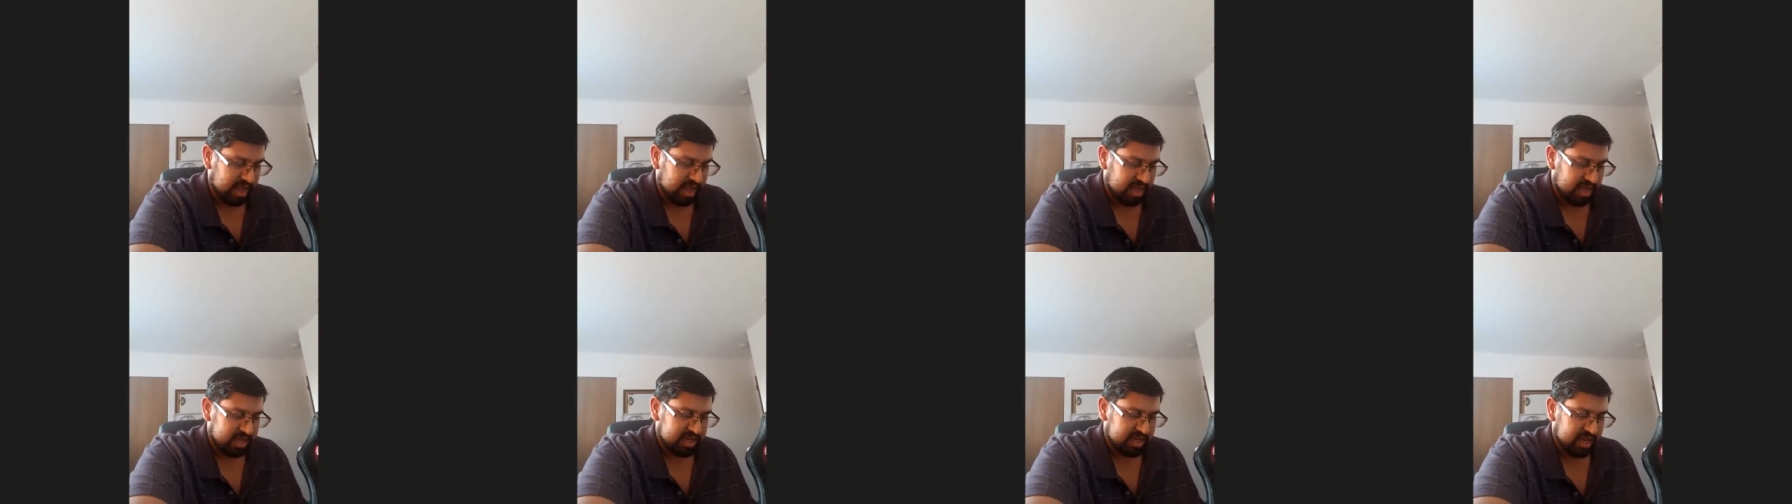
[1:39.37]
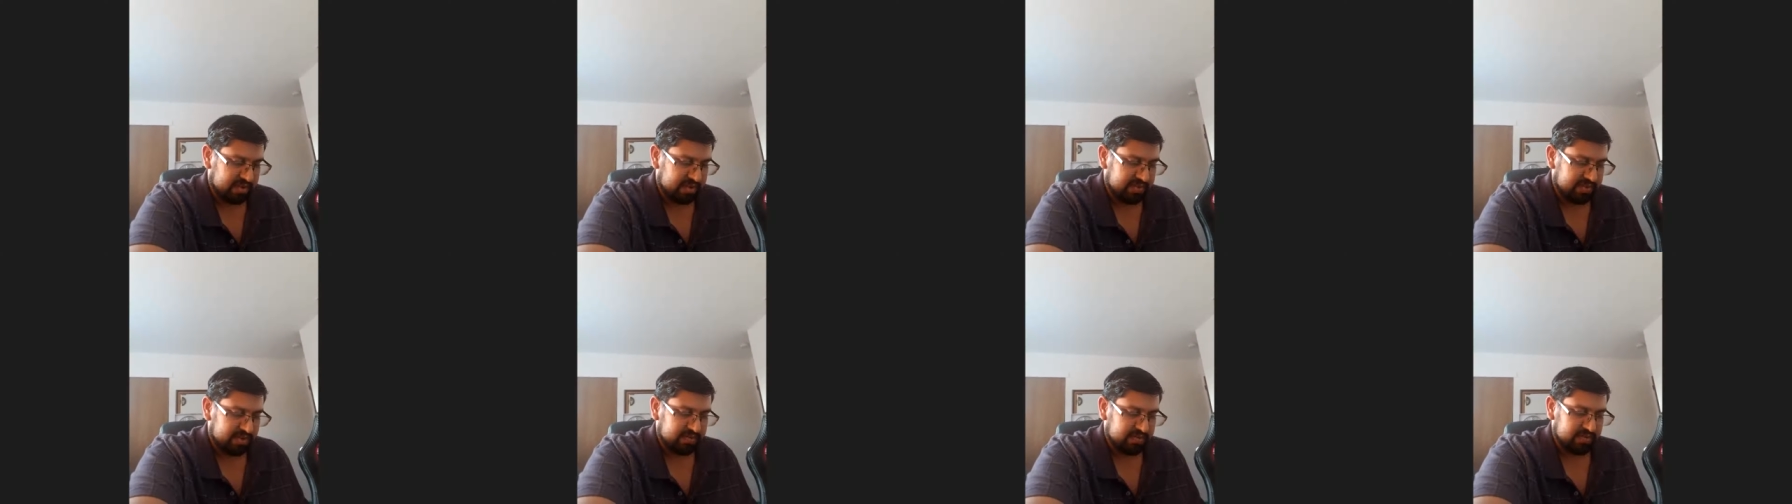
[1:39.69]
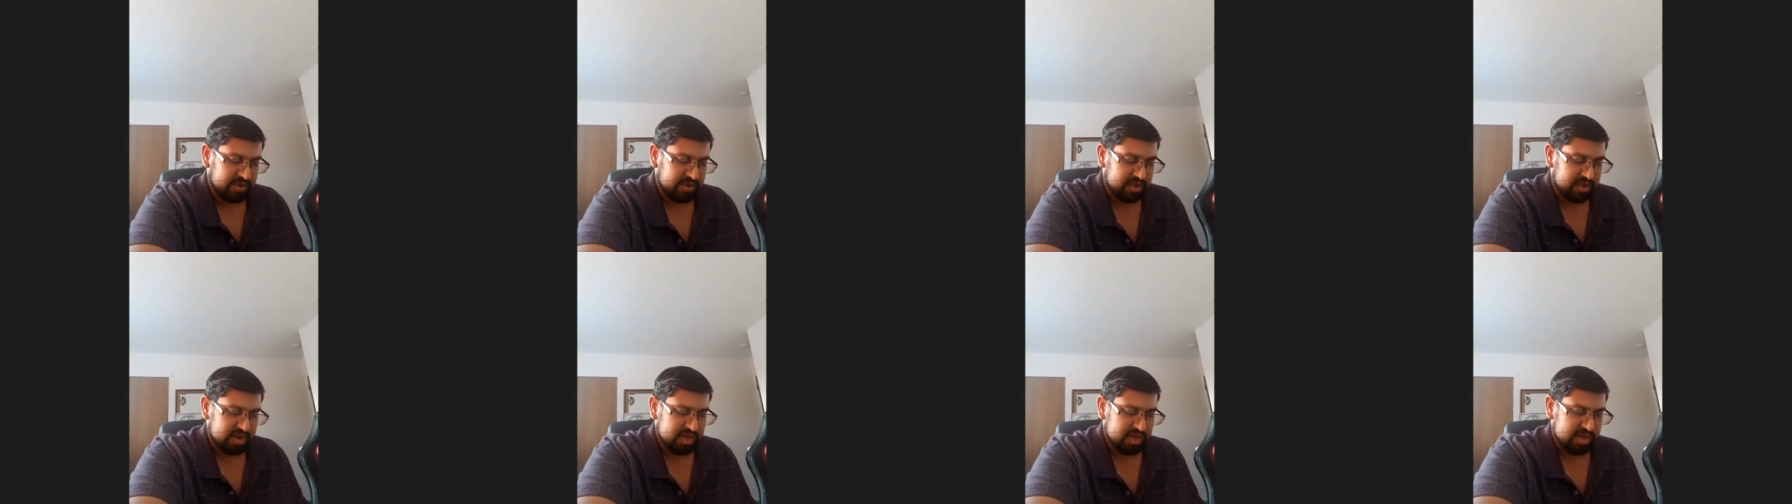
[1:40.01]
7,
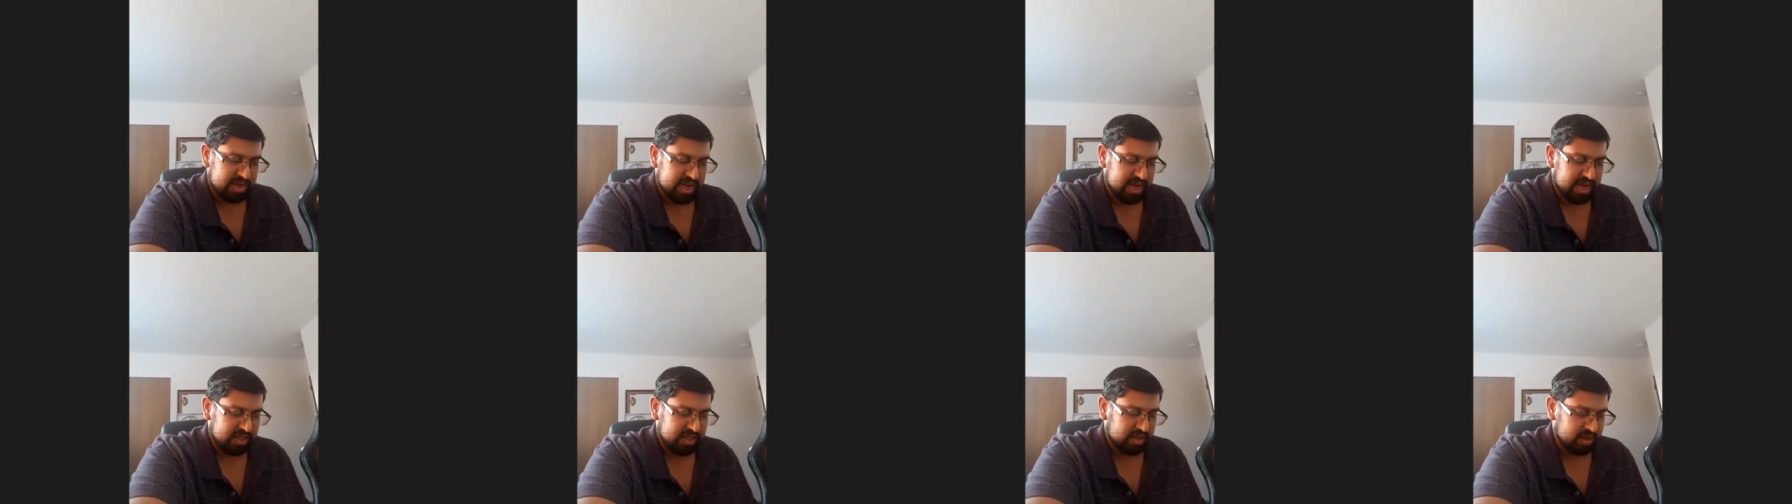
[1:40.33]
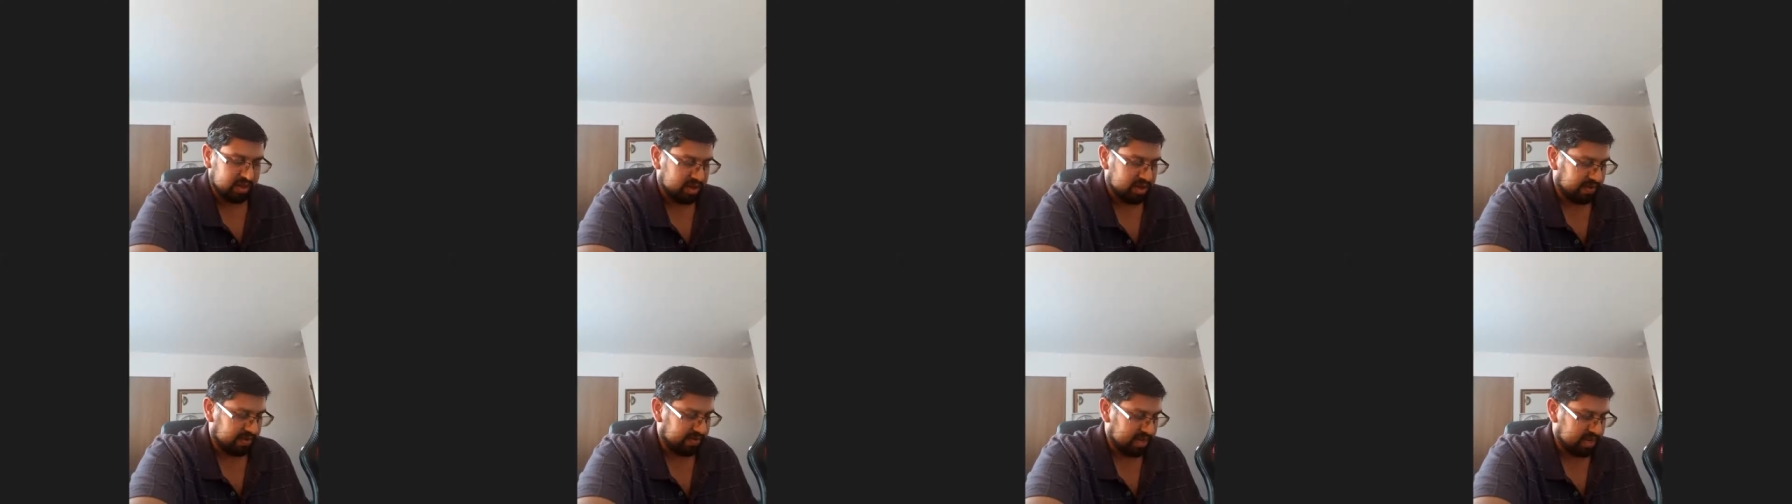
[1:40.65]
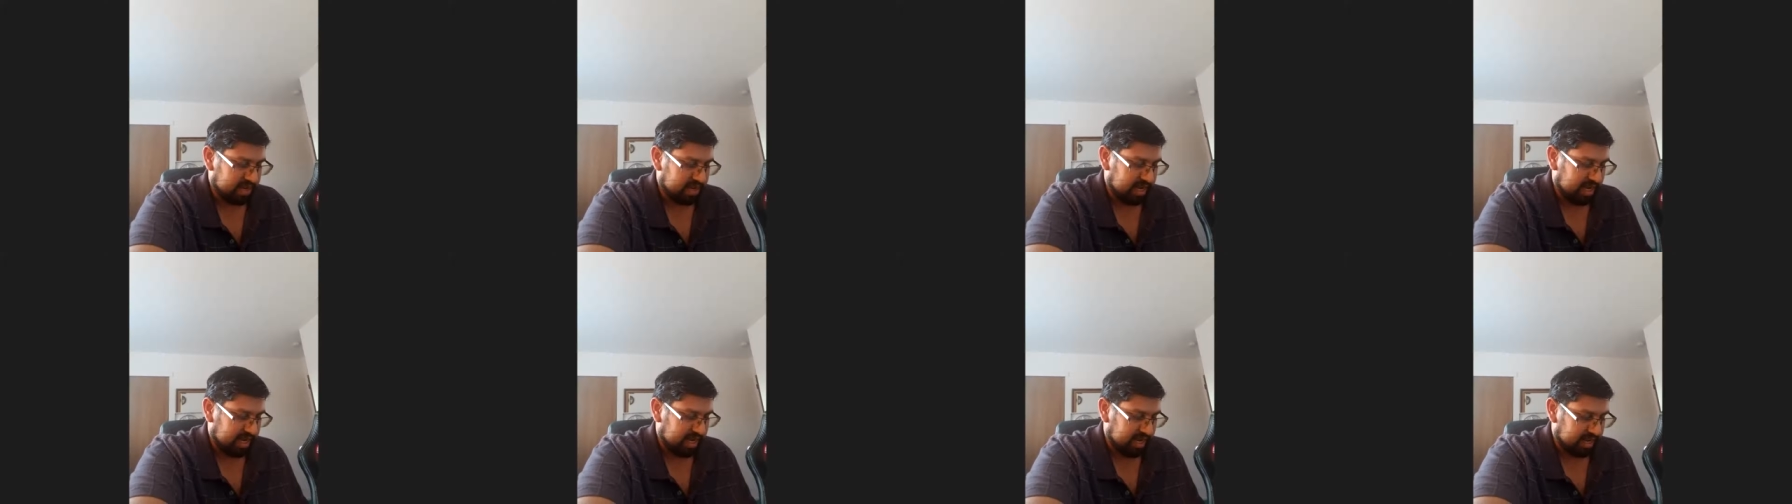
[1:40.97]
verses 9 through
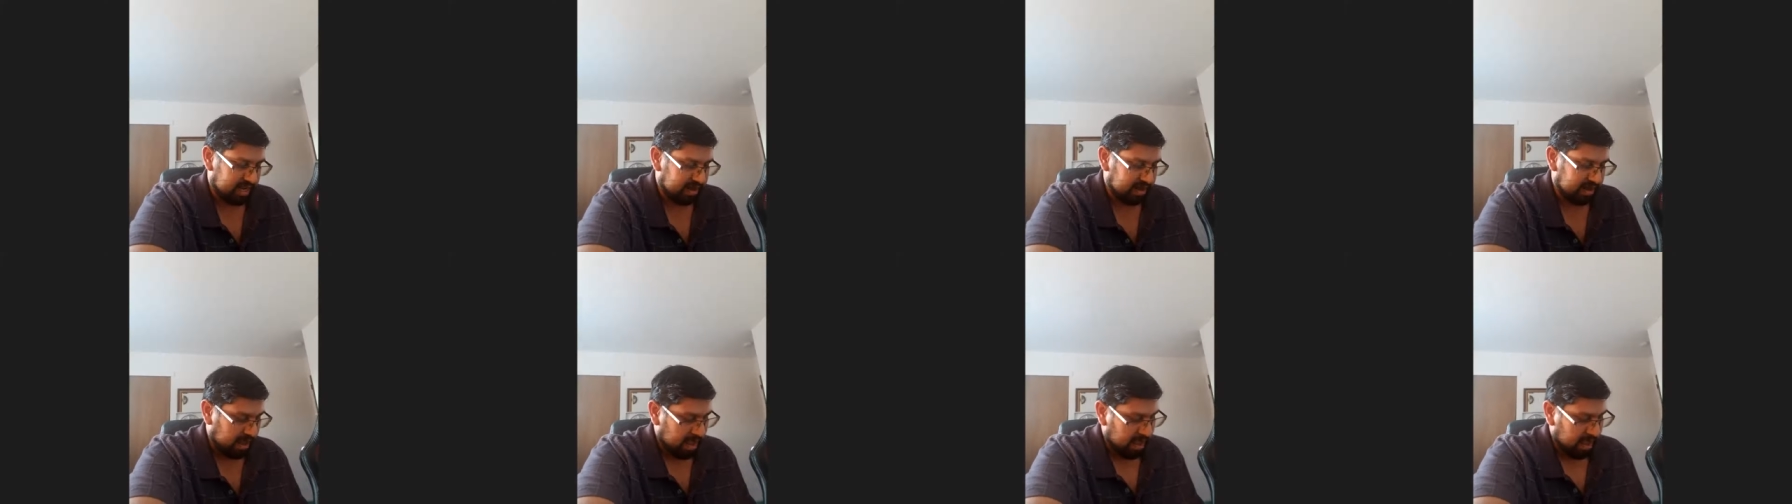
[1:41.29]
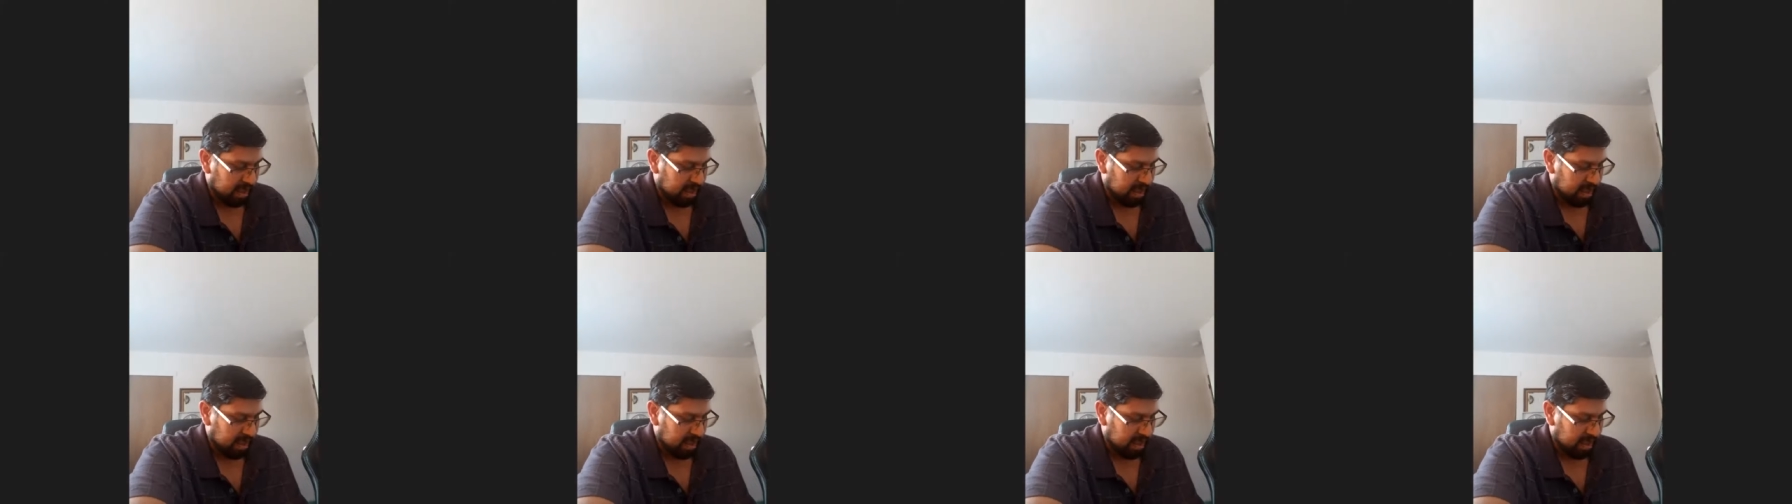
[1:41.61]
17.